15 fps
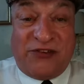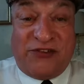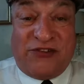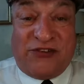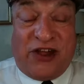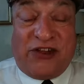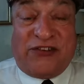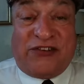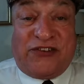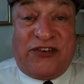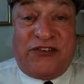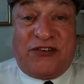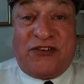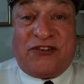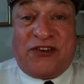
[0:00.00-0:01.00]

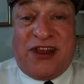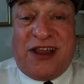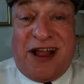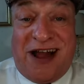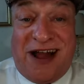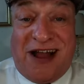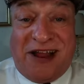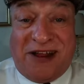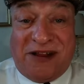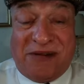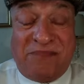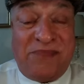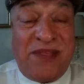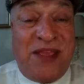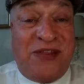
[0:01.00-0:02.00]
just to say
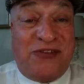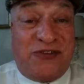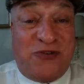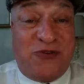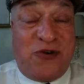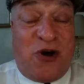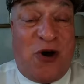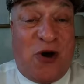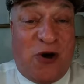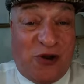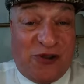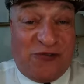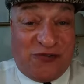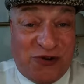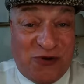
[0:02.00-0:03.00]
hi to
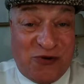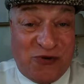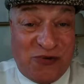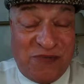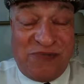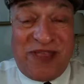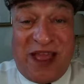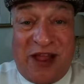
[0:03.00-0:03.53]
all of you.